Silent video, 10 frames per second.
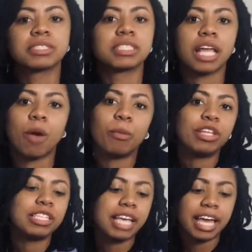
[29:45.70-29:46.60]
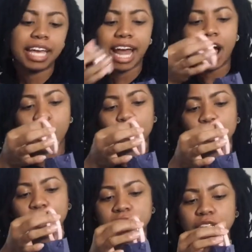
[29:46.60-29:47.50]
and when you take it out,
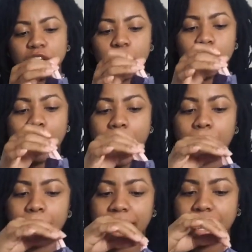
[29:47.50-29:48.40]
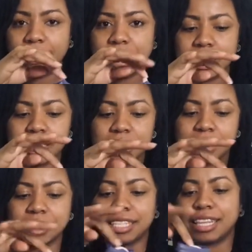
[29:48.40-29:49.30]
you can, you know, pop it back in this
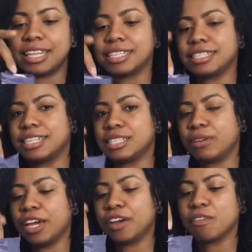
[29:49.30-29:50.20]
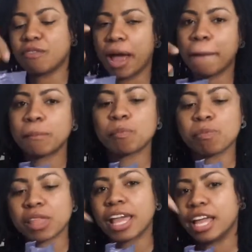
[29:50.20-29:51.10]
here, right?
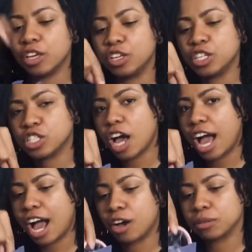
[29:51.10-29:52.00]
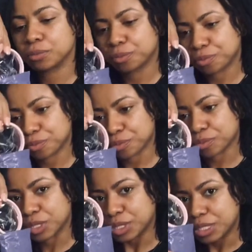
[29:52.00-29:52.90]
And you saw how
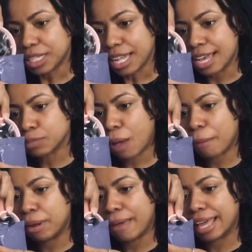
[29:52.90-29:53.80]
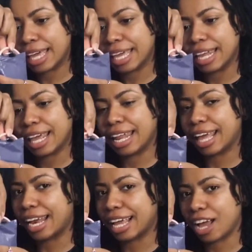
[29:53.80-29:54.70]
I was popping it back in and it
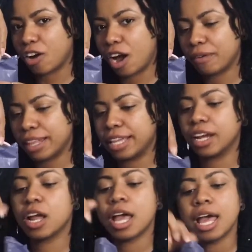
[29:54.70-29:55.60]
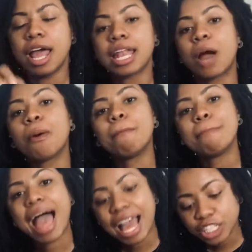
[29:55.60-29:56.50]
kind of got caught right there. Now
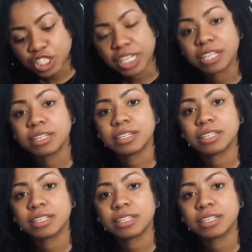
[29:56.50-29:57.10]
imagine